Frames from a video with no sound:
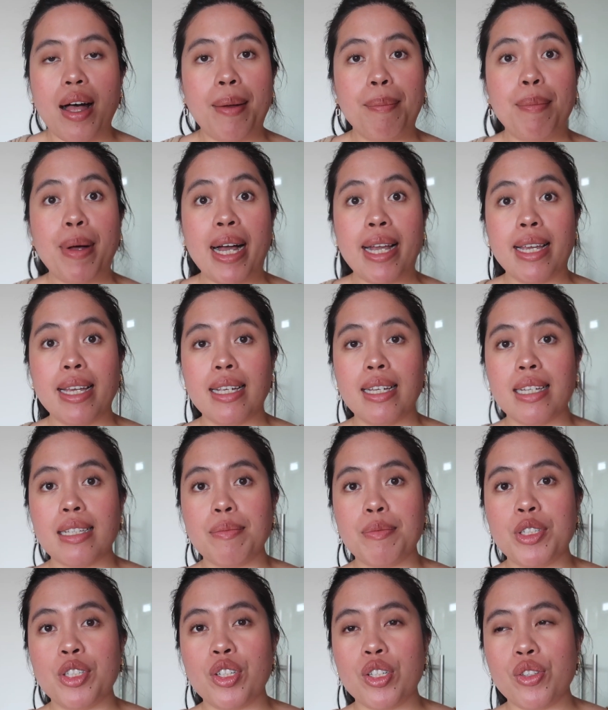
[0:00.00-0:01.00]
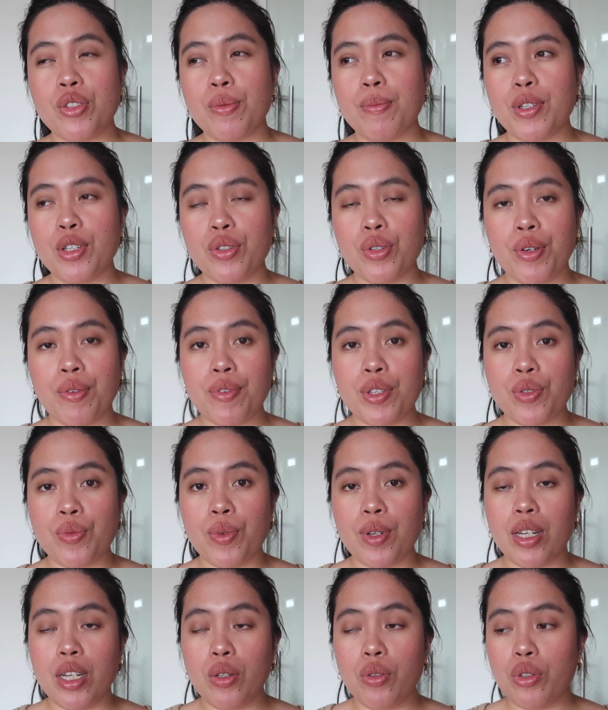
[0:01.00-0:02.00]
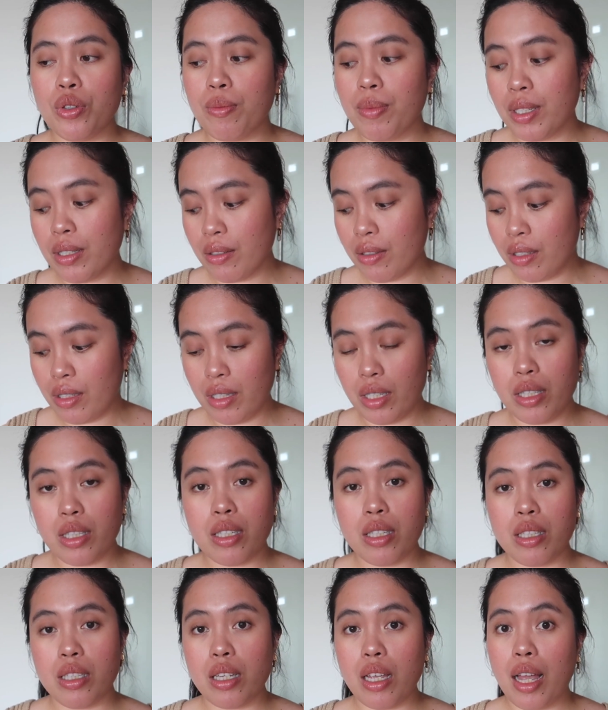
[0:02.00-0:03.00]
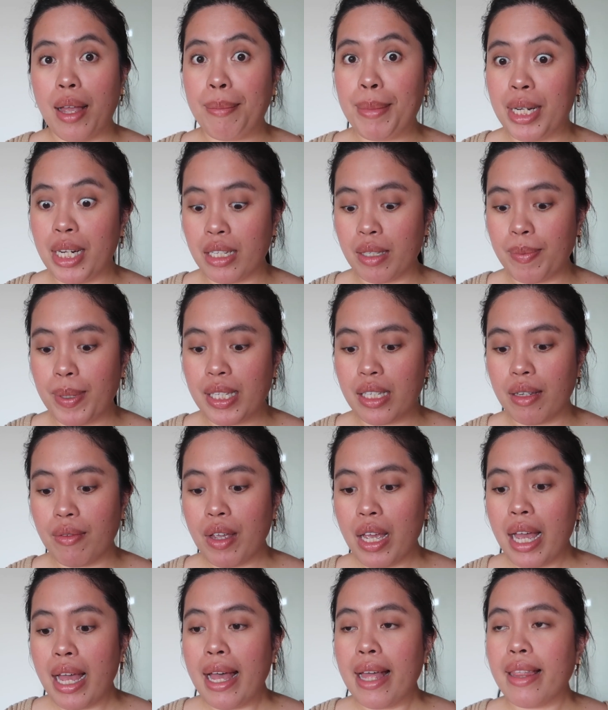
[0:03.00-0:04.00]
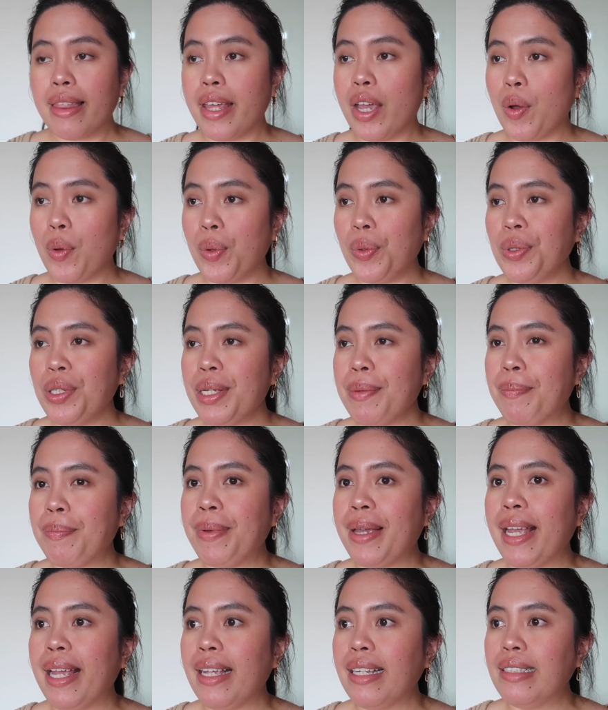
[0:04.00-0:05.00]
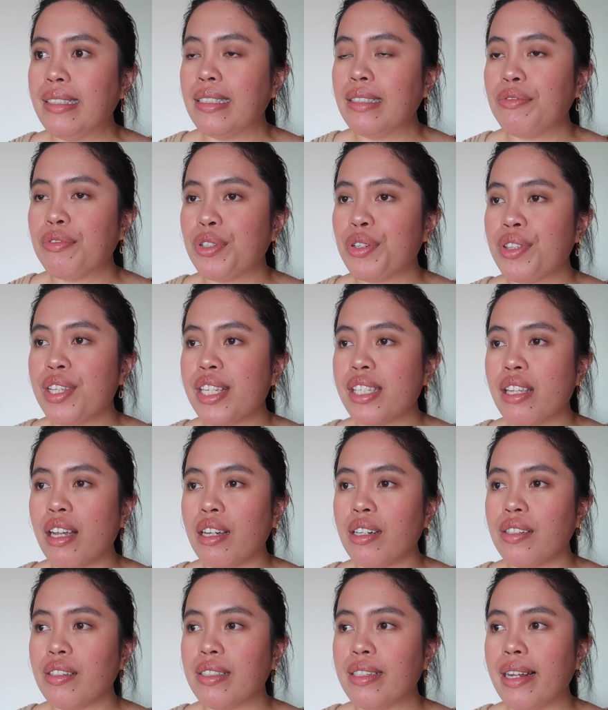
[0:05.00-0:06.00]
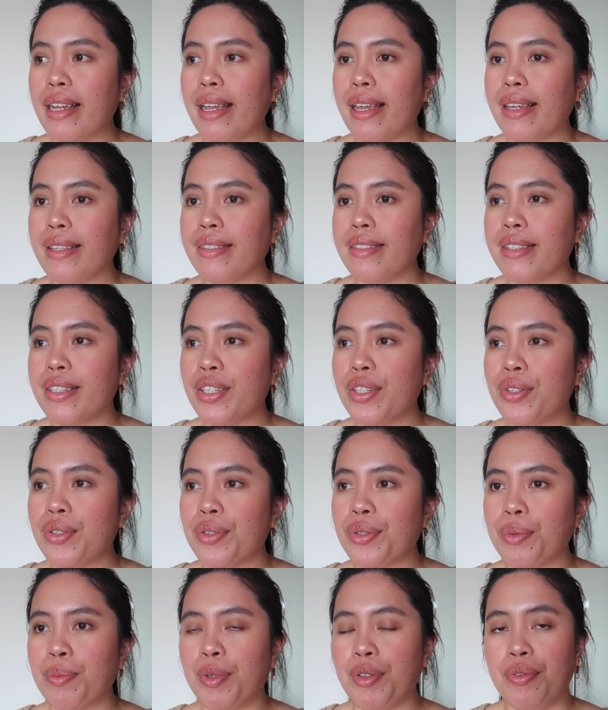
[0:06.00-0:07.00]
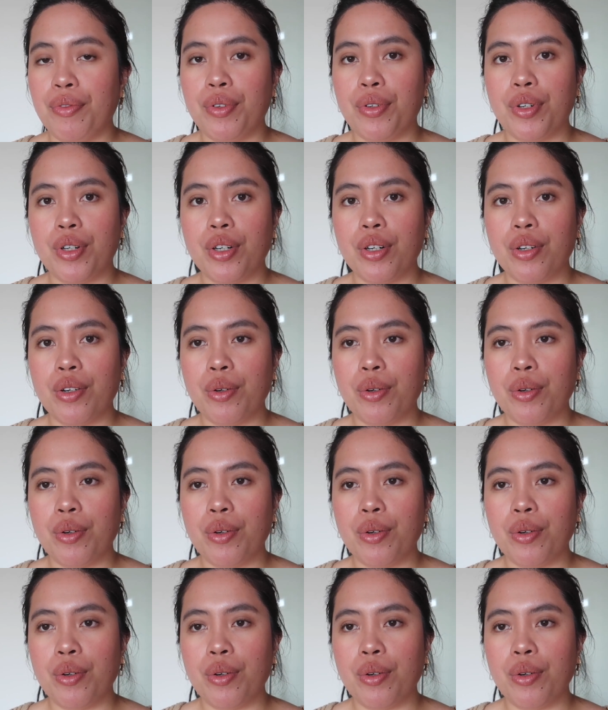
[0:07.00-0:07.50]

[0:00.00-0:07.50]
buying it, just to be sure if it's really good, because it's a bit expensive. They only paid for this €180 before,